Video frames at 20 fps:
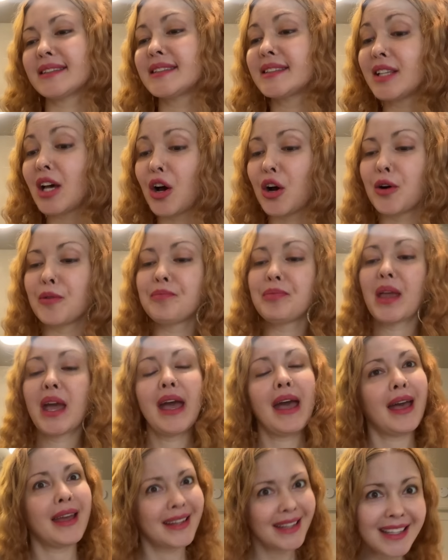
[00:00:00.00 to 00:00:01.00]
So,
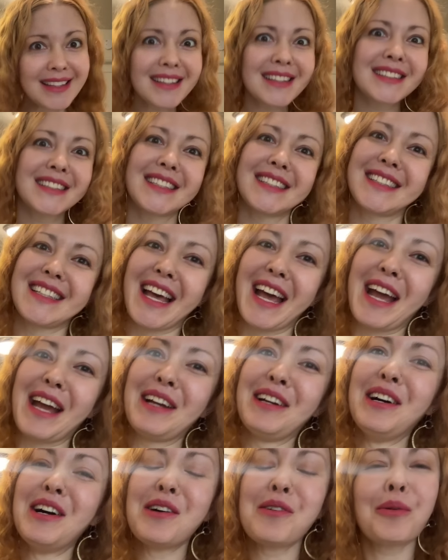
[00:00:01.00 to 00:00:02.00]
needless to say,
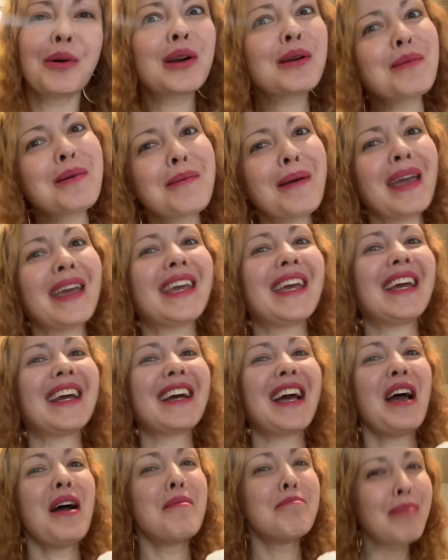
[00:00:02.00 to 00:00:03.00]
we're gonna be
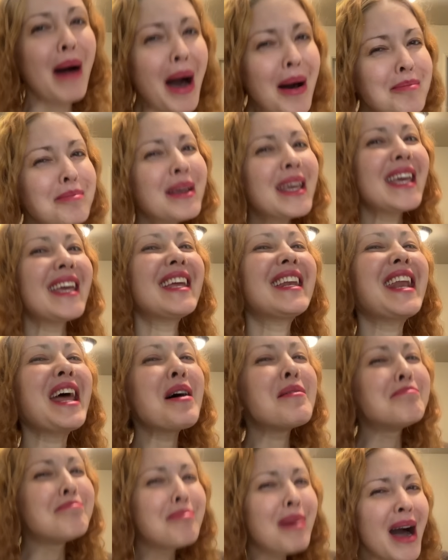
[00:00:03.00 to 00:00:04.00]
making
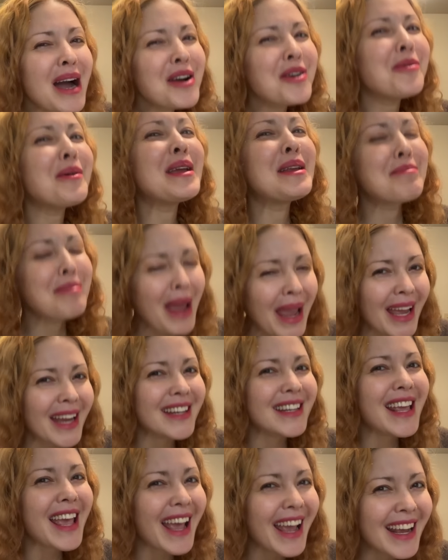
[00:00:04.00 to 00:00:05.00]
pumpkin buckwheat
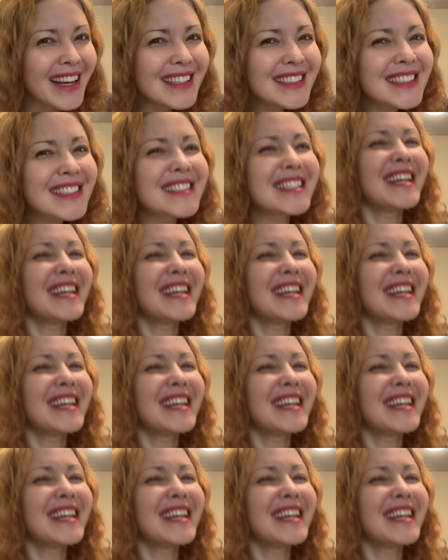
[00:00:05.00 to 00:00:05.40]
pancakes.